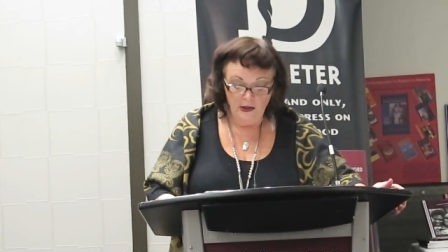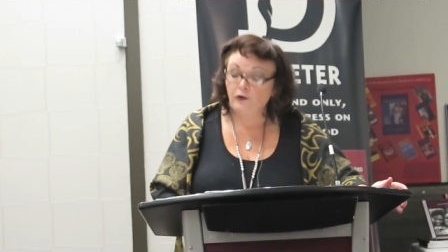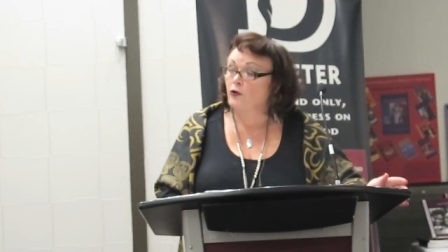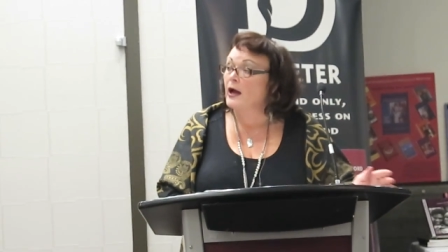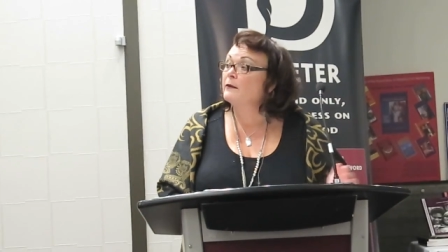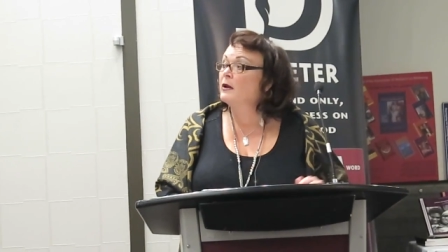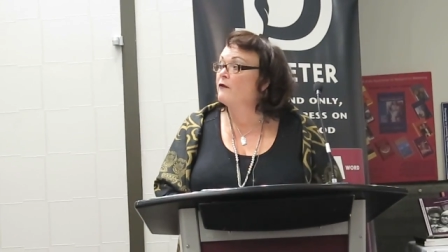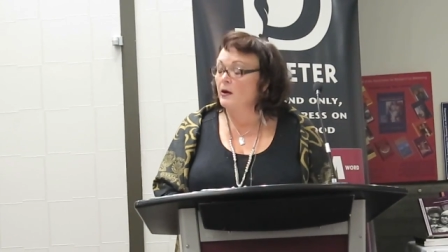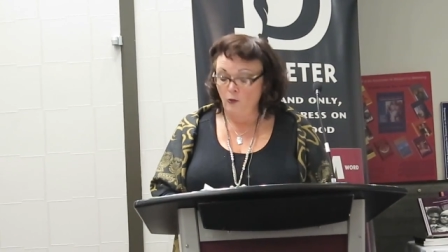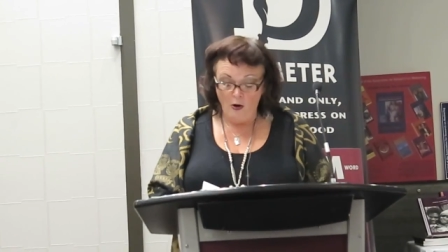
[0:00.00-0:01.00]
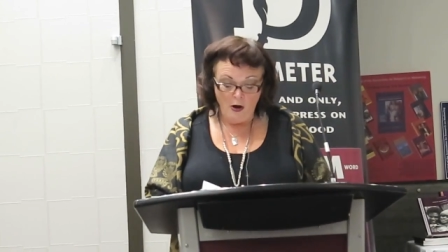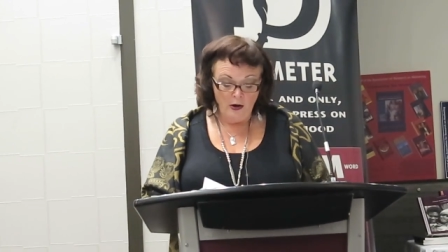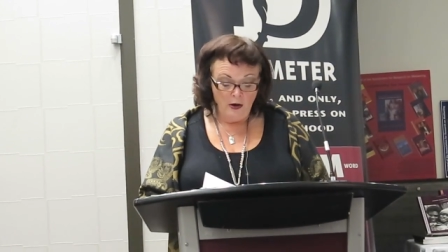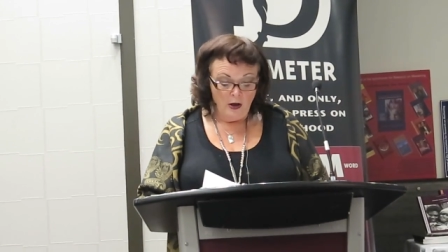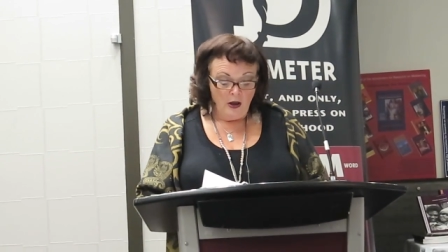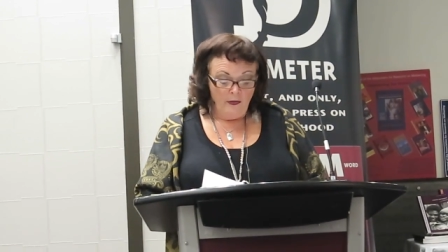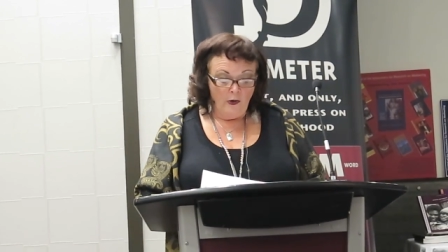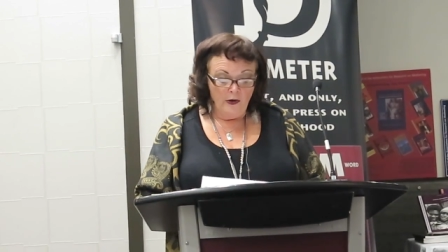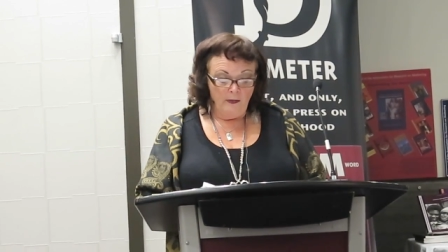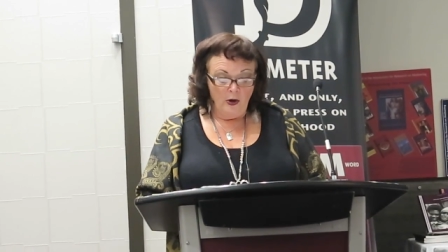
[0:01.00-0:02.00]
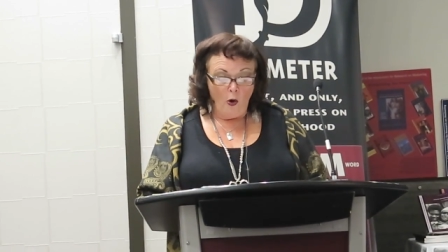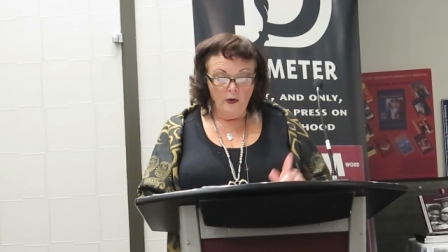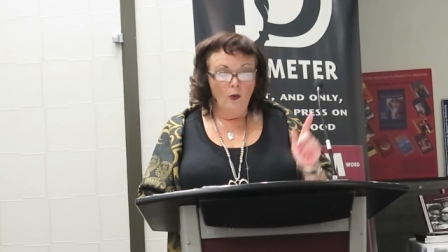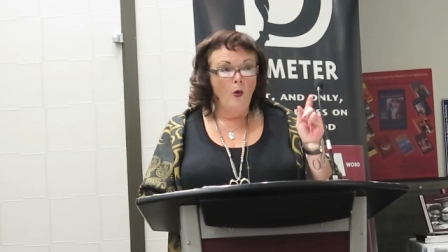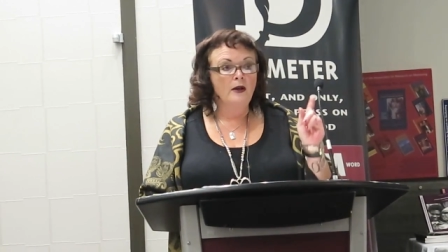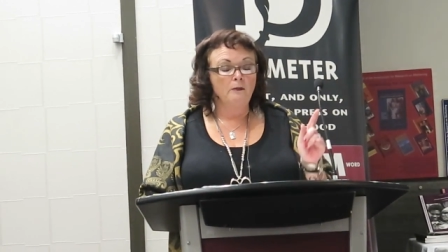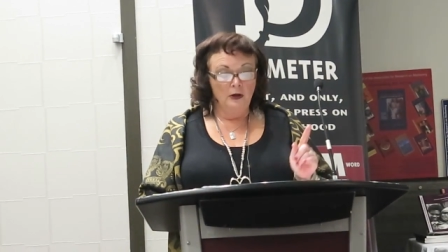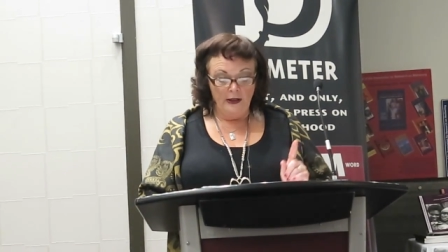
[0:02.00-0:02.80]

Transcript: and correct me if I'm wrong, there has been only one